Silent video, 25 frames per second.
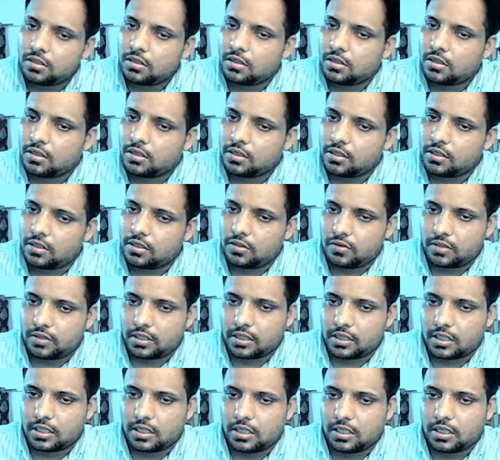using
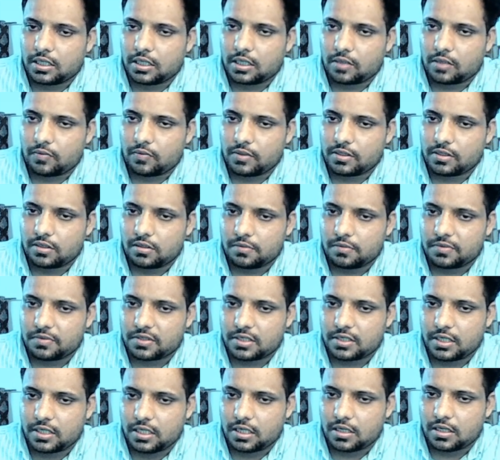the equation of
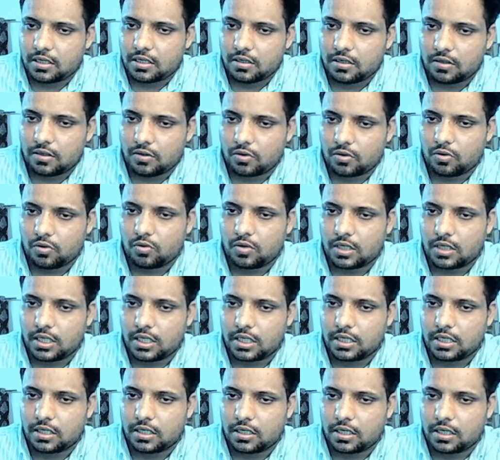state, rho
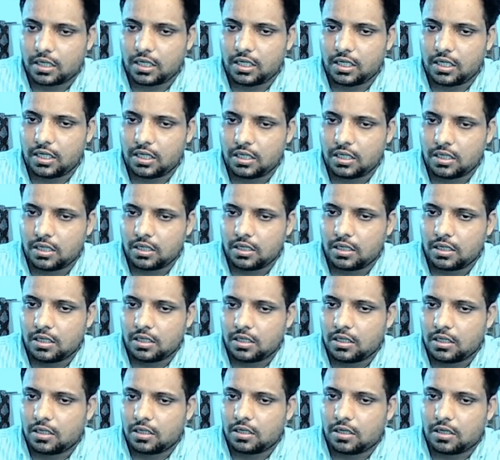r t
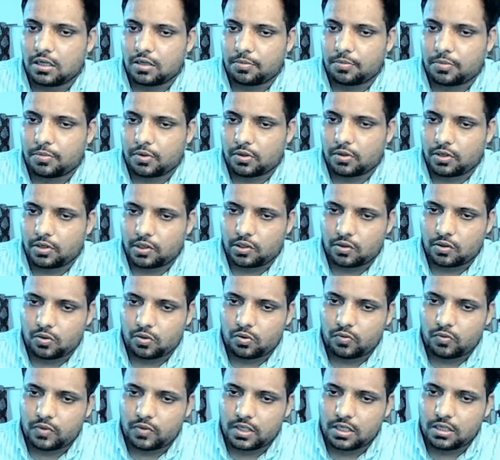upon rho
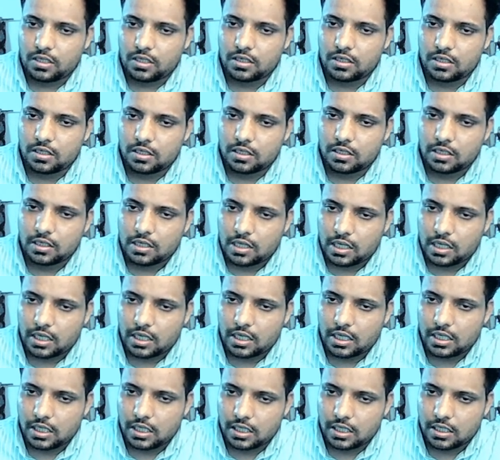1
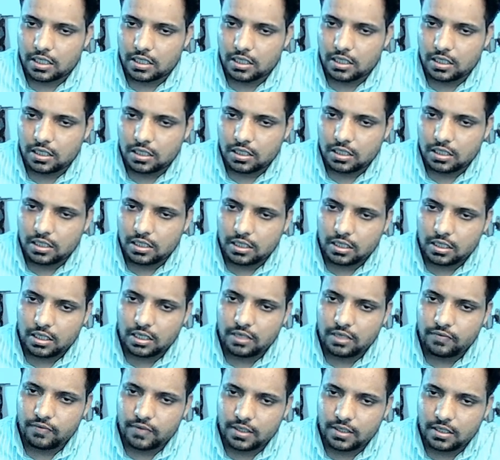r
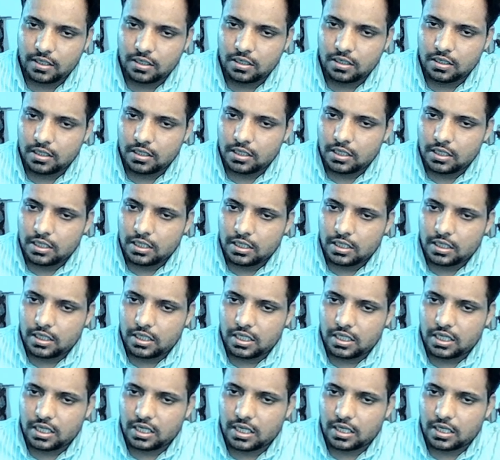t1.
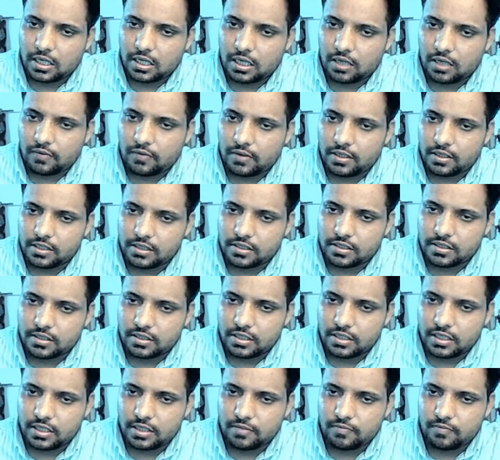T and t1 is
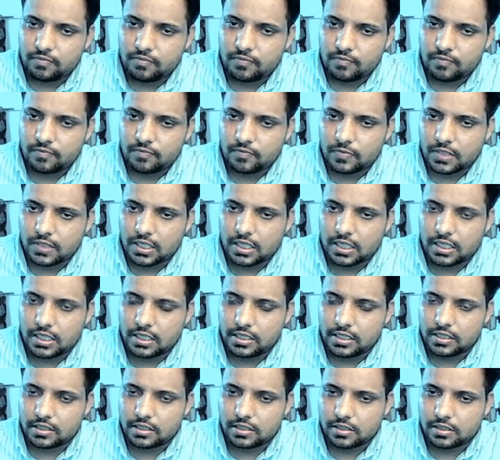same, r
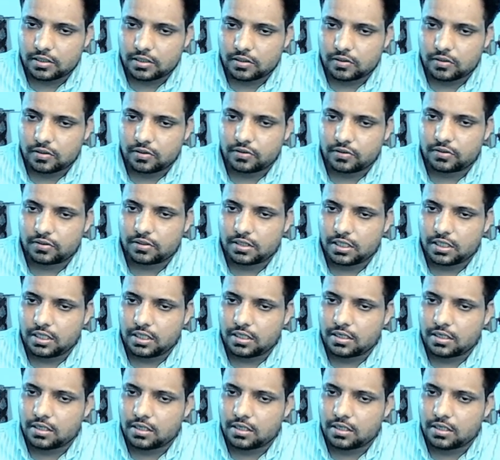is constant,